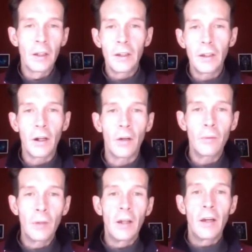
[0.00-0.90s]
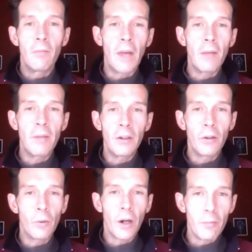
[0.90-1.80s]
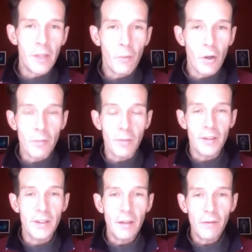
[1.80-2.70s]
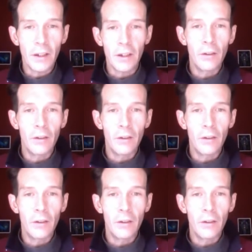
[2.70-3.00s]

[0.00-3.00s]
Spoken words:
And maybe you want to be more specific.